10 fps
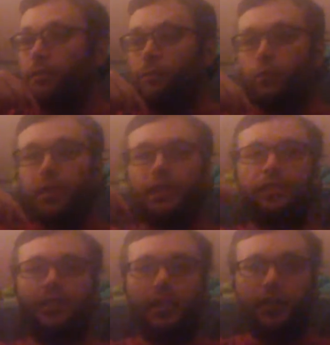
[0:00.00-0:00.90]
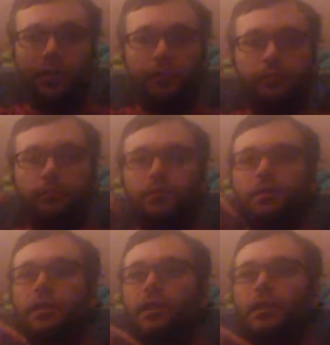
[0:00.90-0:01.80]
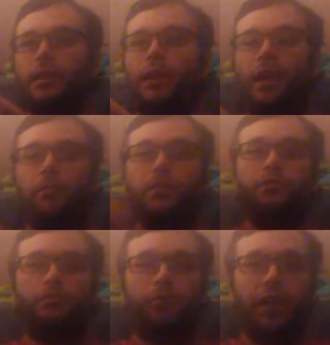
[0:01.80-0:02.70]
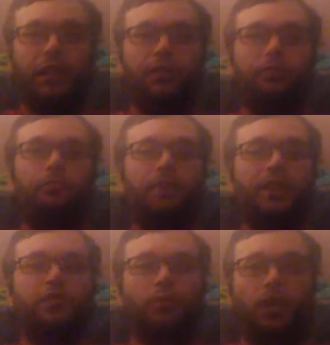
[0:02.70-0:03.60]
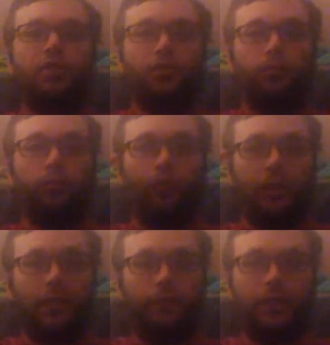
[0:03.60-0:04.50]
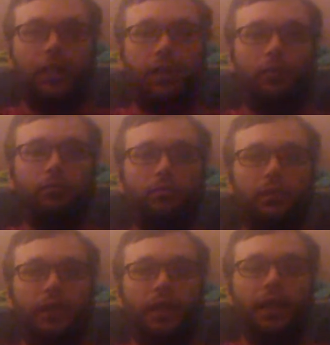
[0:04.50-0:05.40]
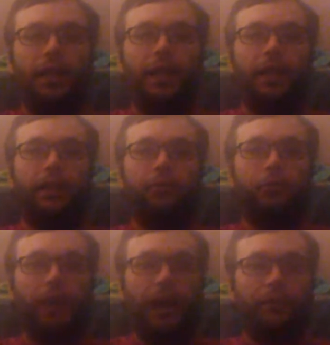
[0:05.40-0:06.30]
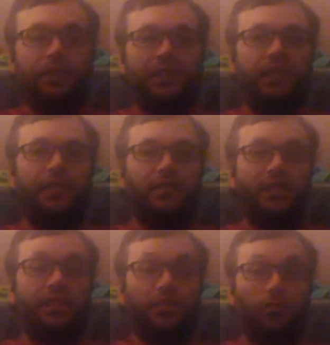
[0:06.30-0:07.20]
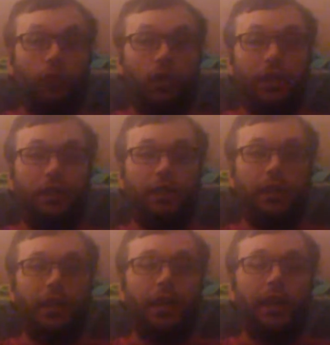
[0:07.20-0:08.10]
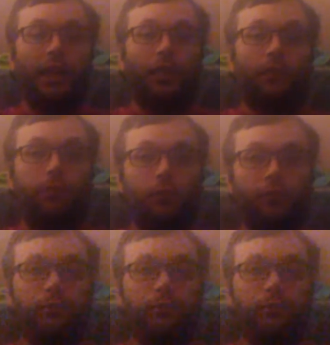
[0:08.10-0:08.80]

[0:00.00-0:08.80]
Before I continue, I must remind you, please watch the warning video, and if you haven't seen Season 1 and the first